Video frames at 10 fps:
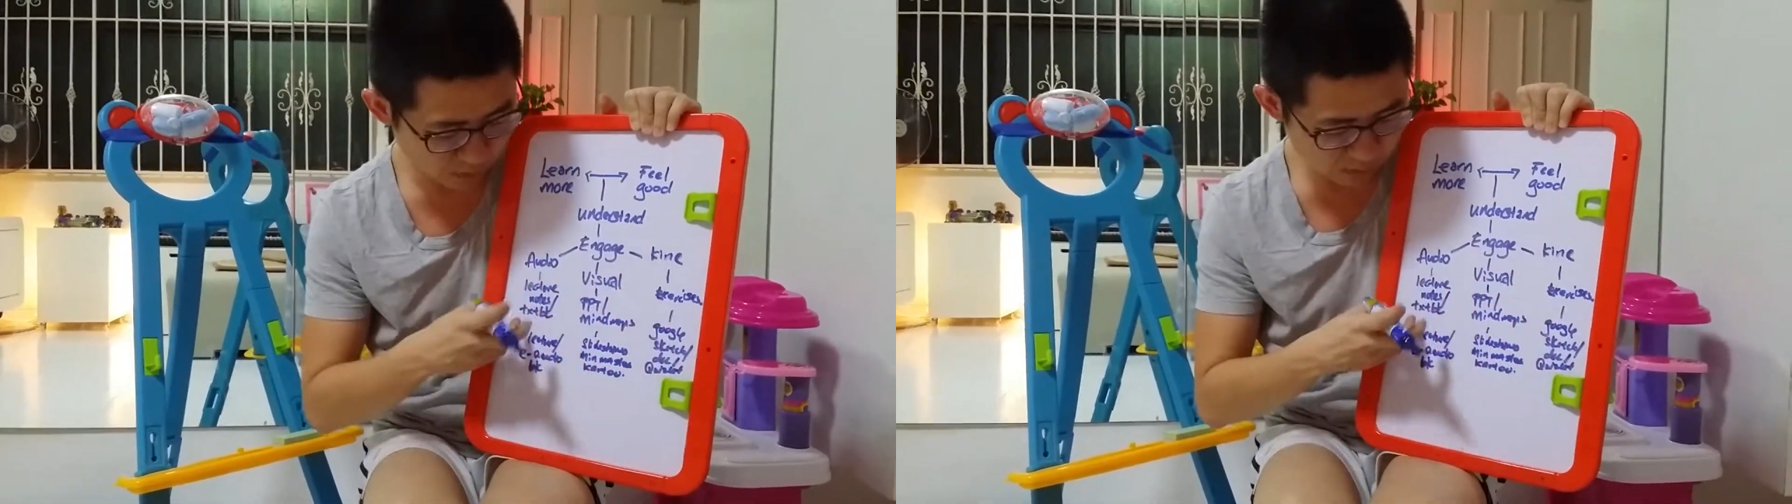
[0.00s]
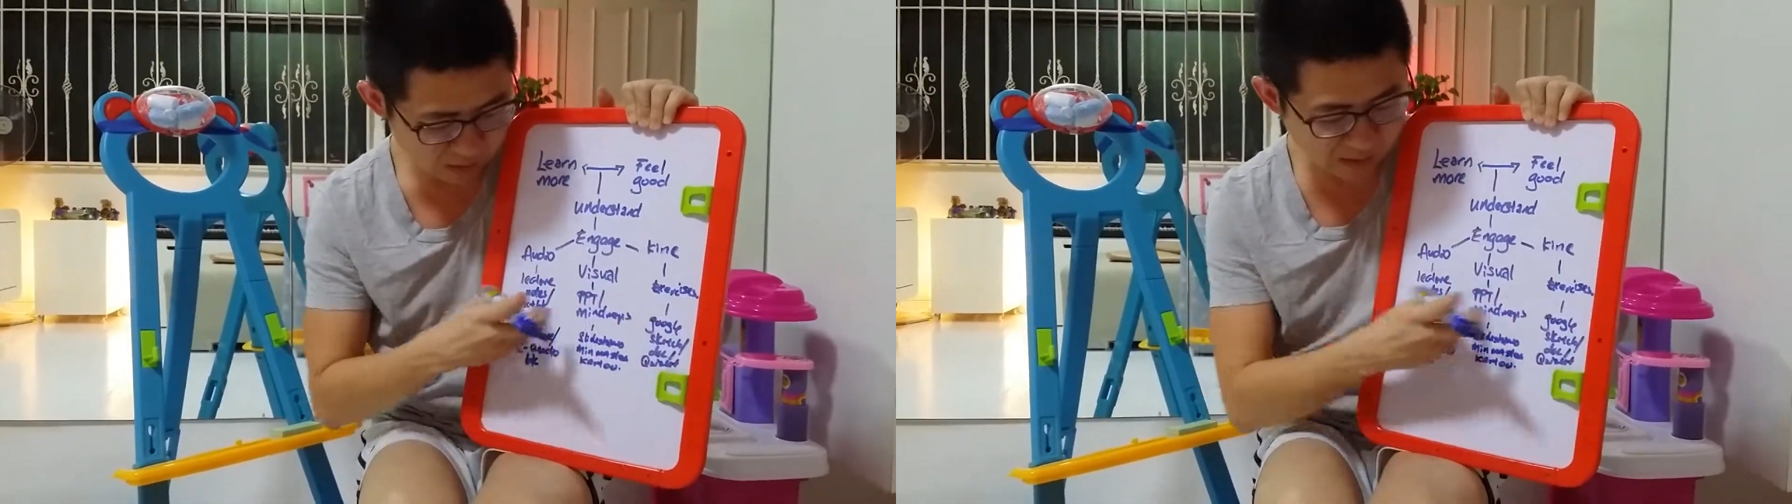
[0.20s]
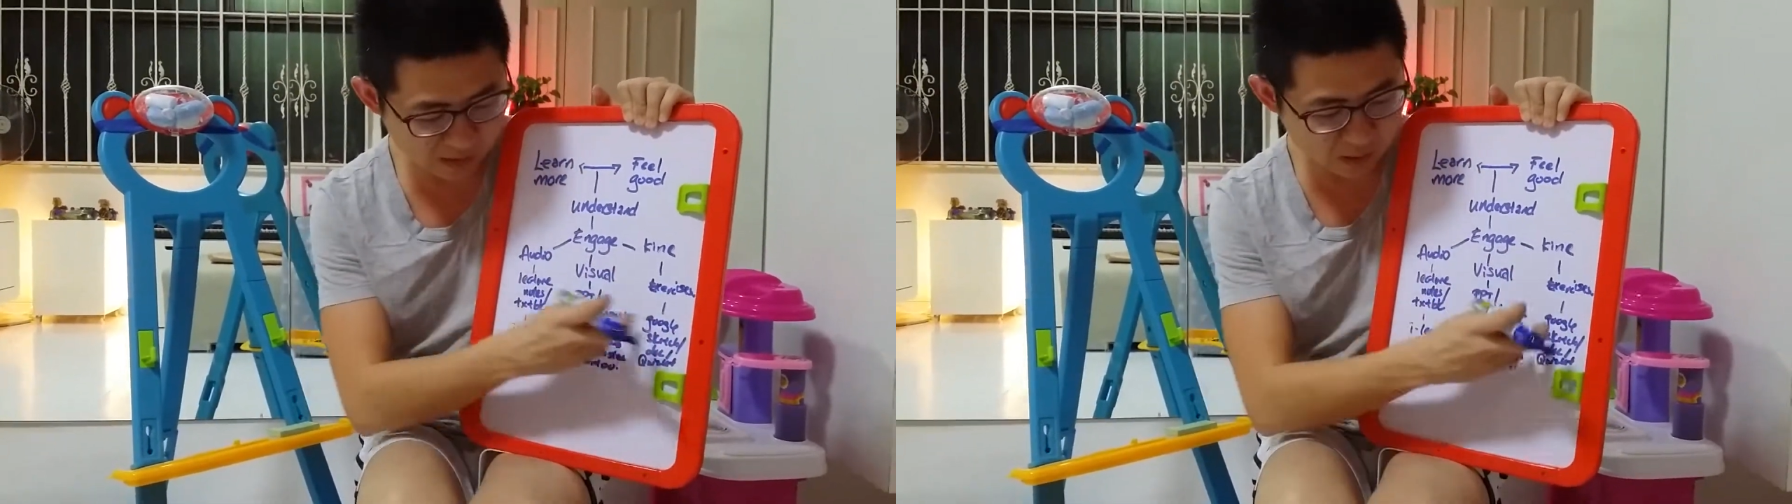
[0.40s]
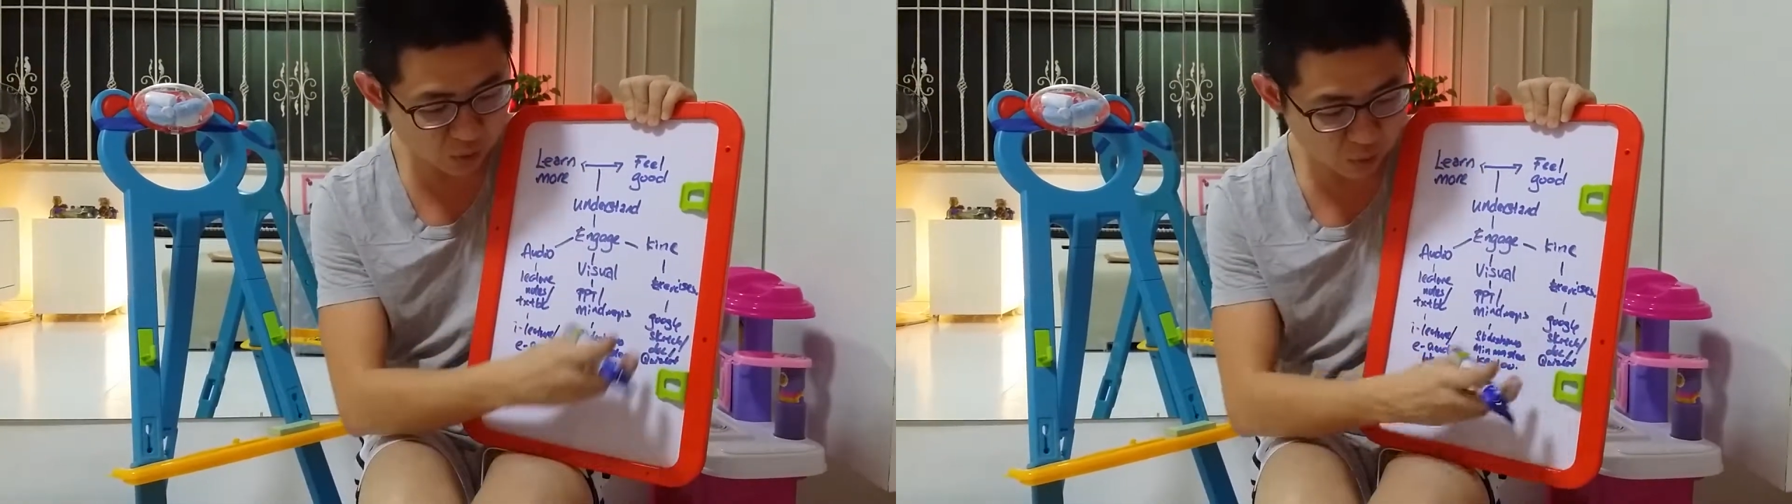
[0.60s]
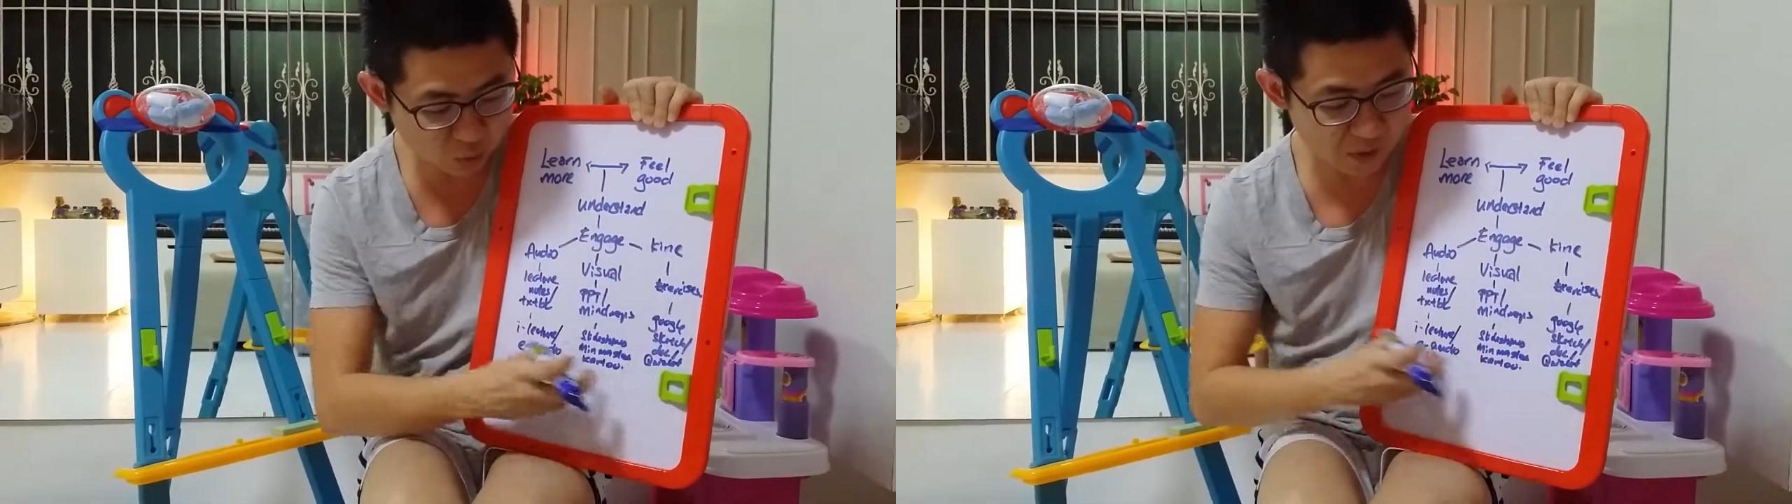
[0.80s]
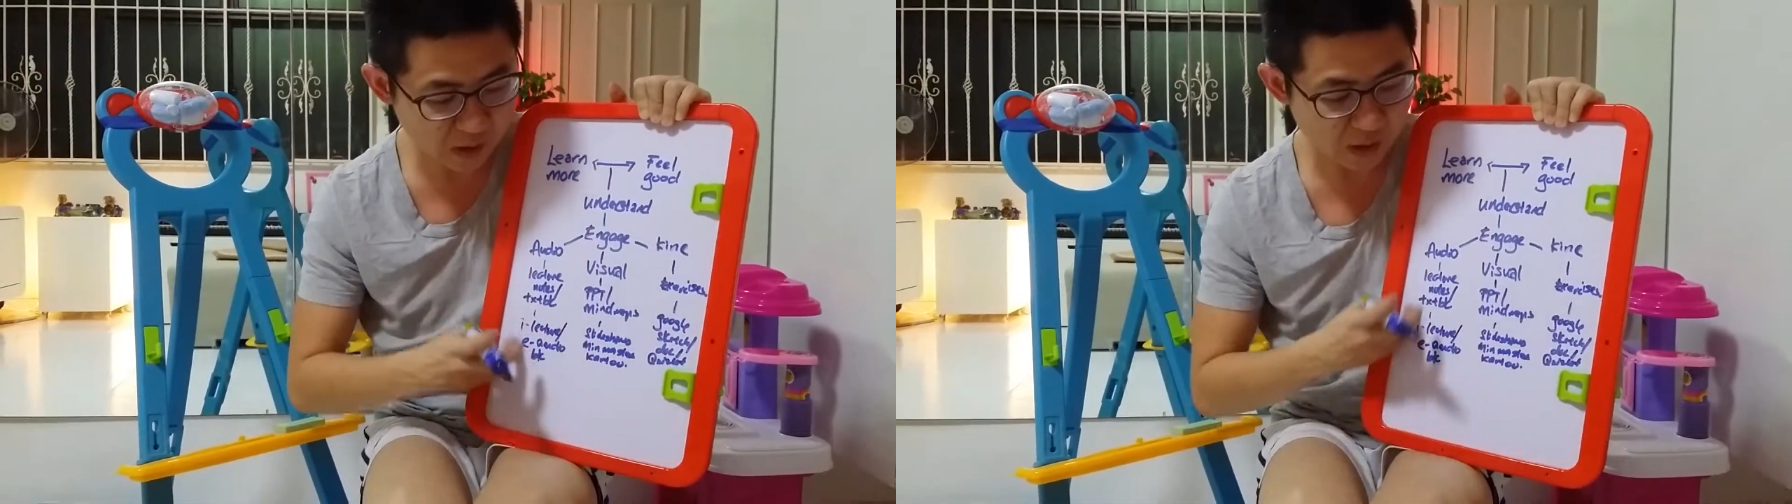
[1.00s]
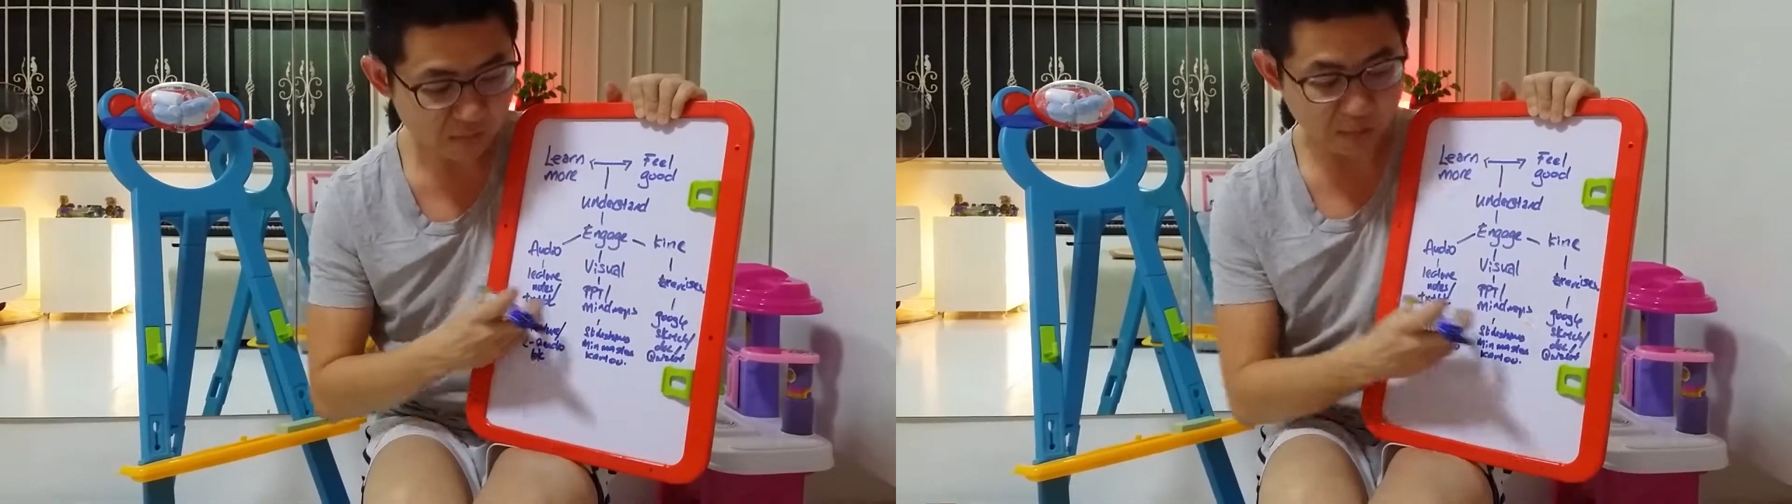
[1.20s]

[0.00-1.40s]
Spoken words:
These are the tools